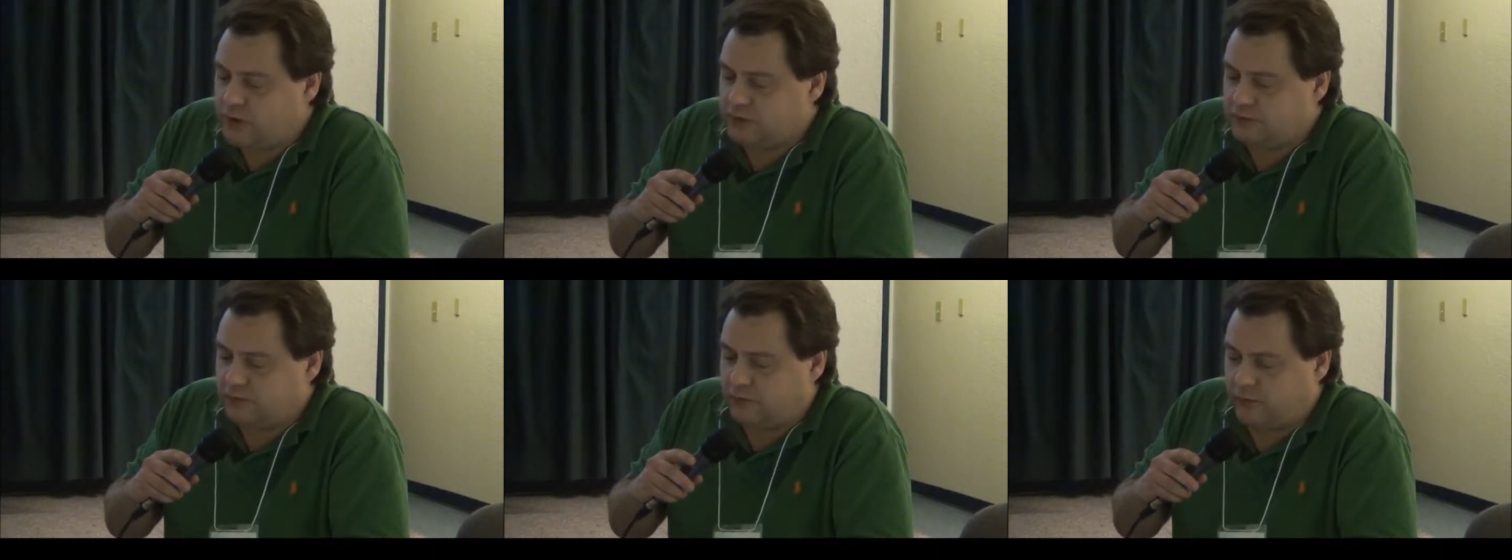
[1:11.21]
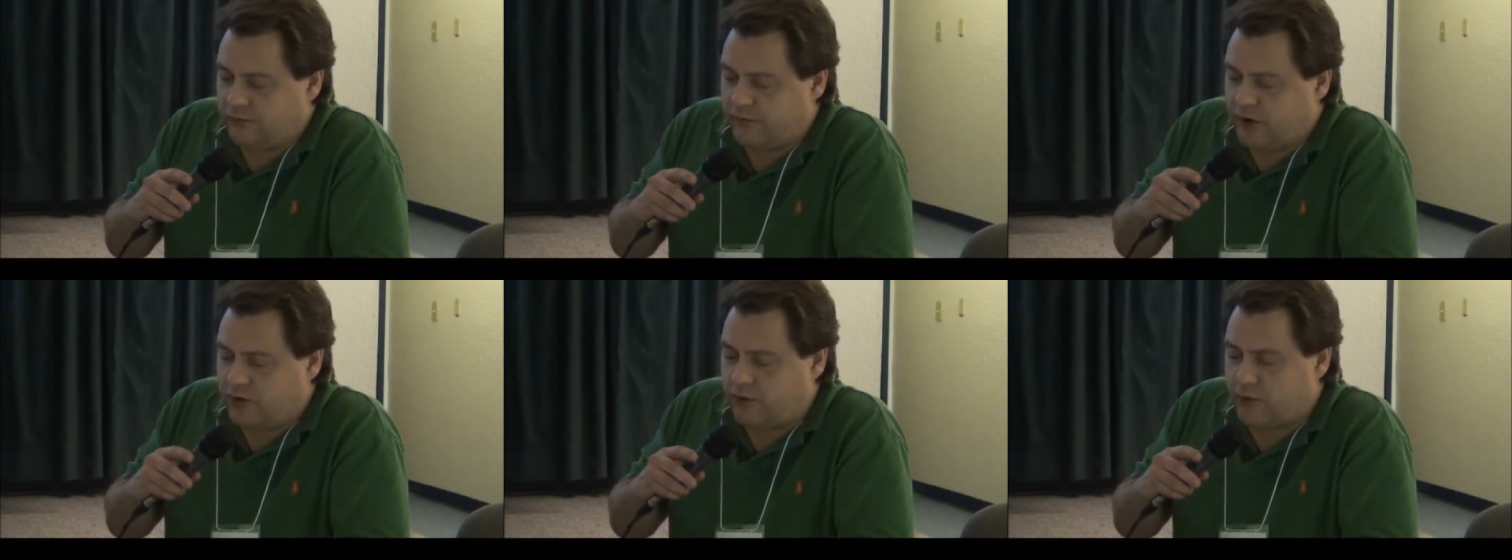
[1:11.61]
So we're
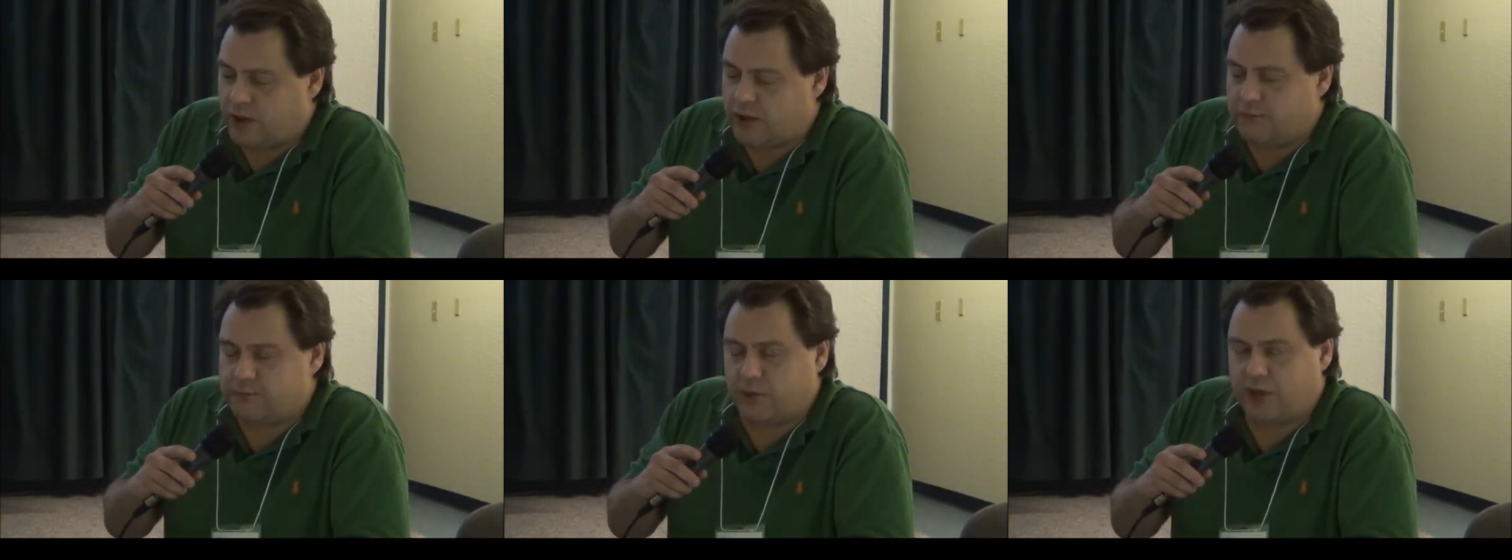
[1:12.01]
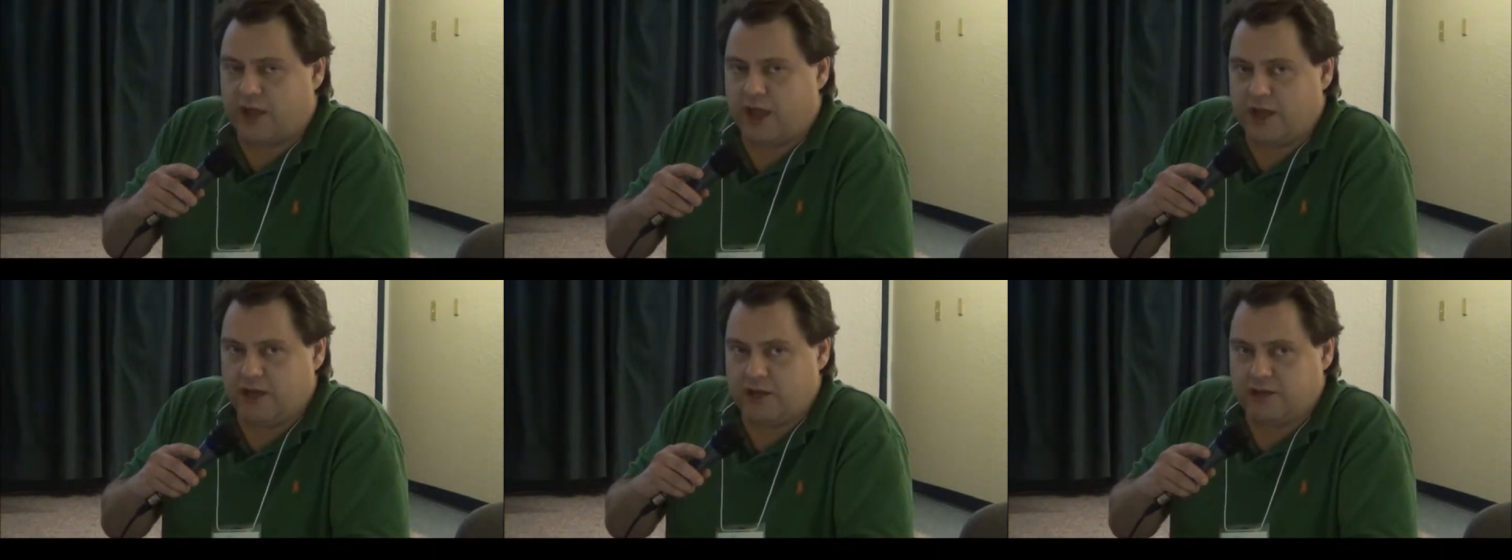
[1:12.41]
very well
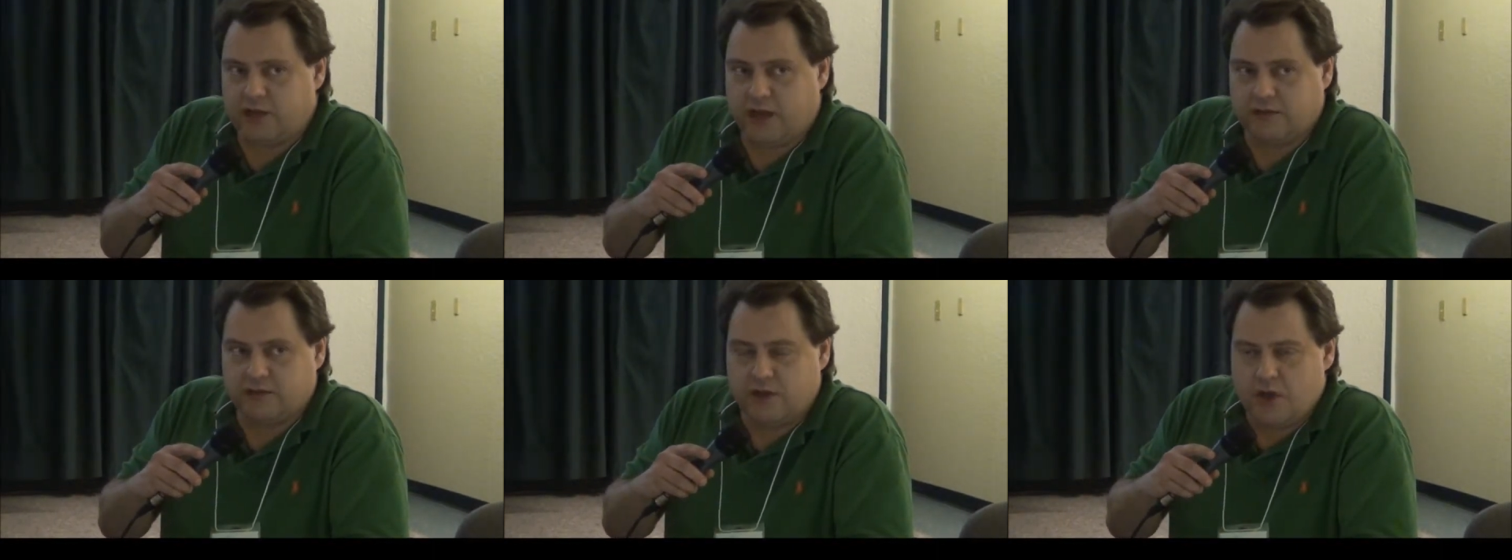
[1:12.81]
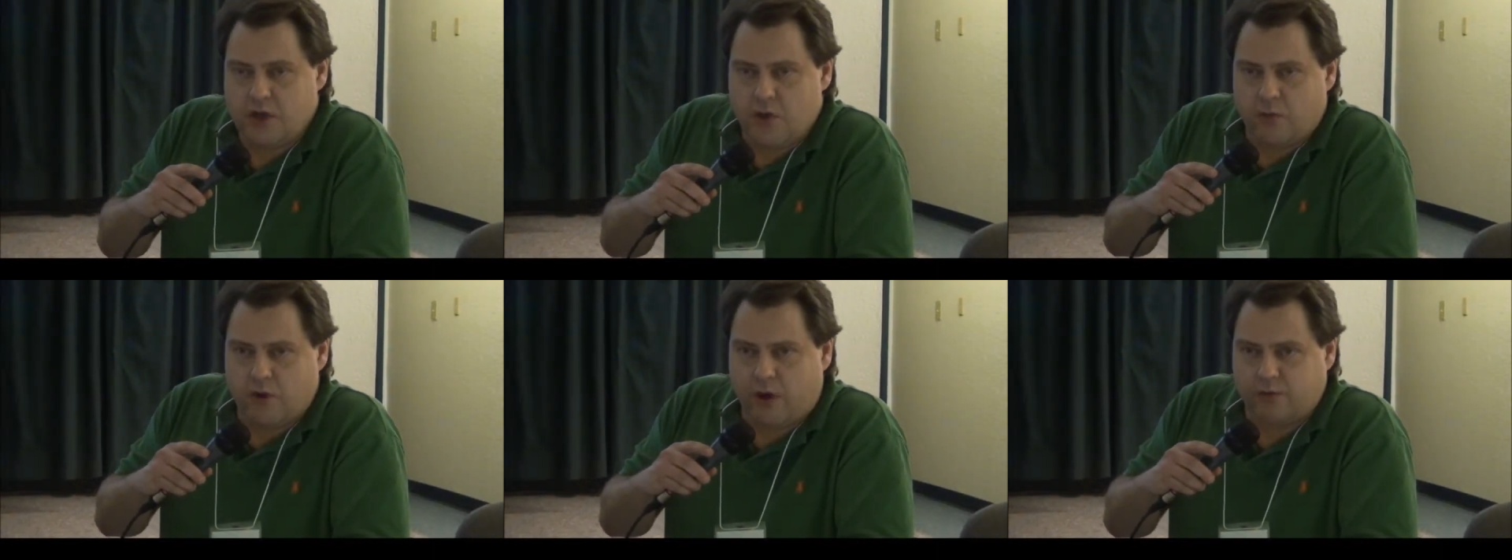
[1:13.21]
implicated, and
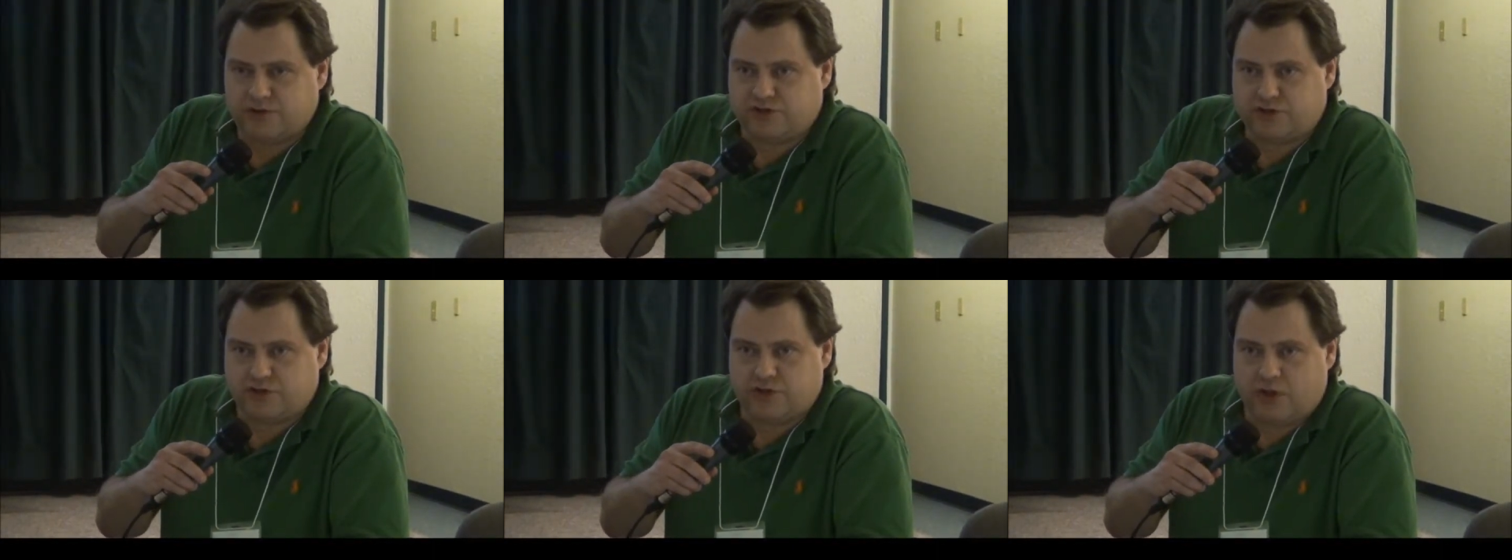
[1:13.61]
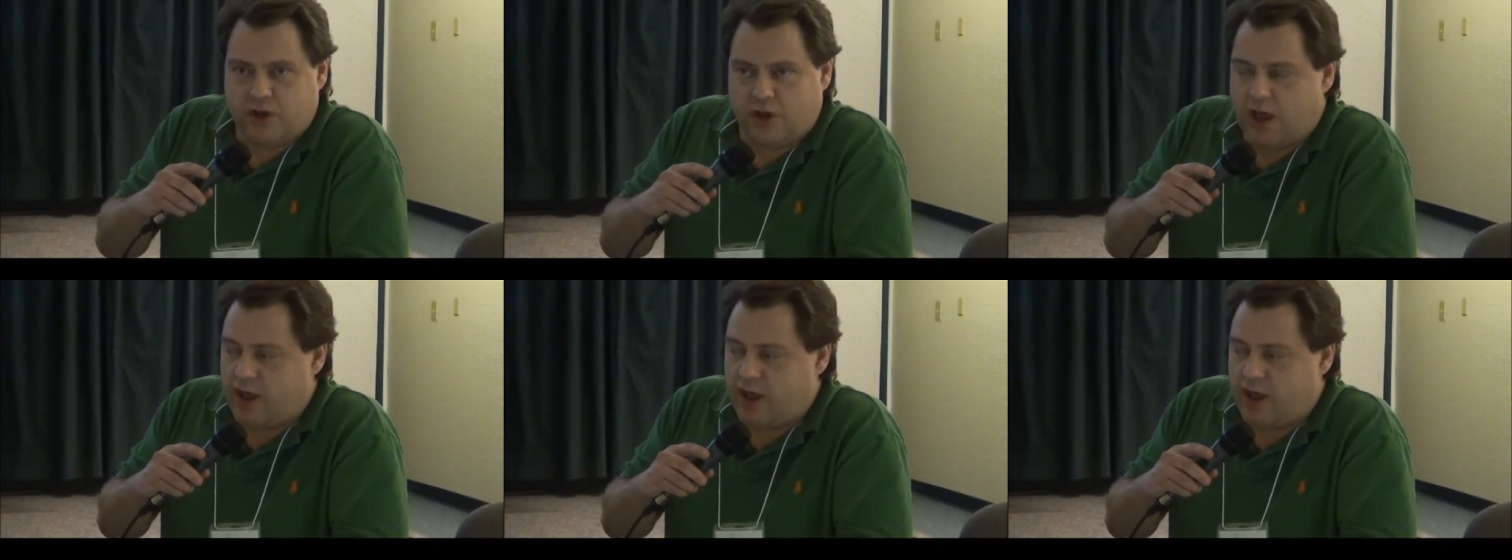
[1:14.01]
we always